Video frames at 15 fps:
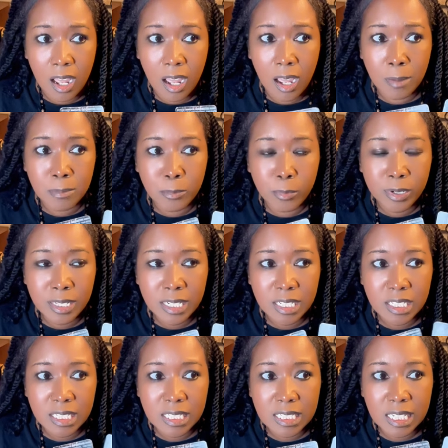I'm really
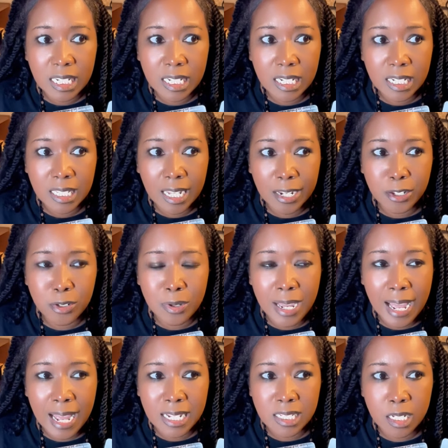just getting like you
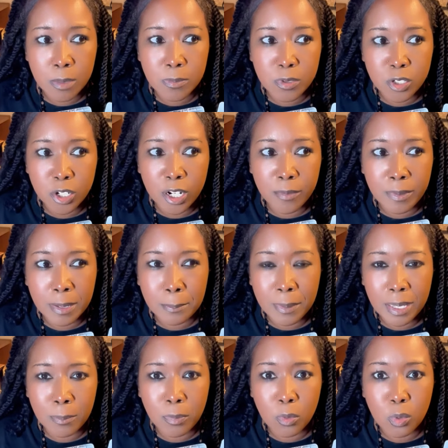guys observing
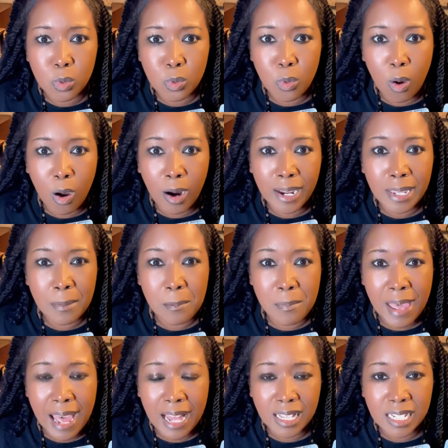people who are
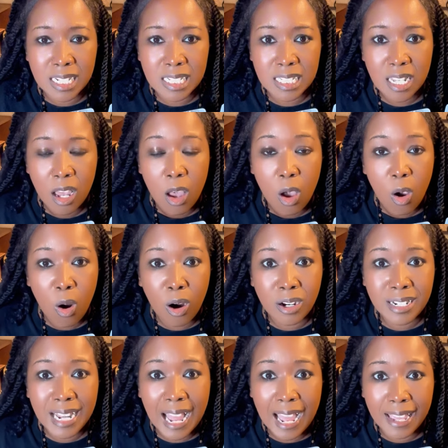imbalanced are
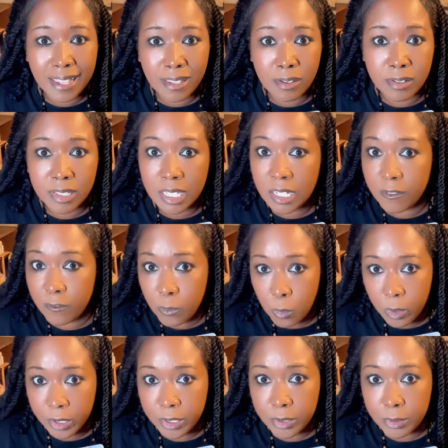not healthy
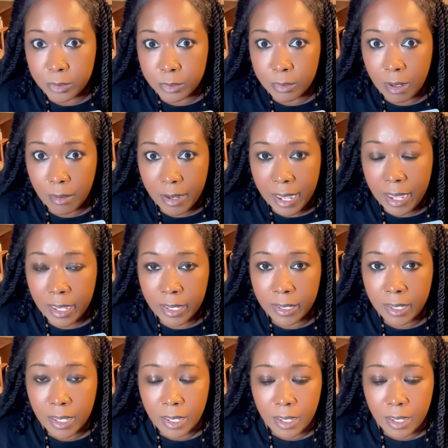for you, okay?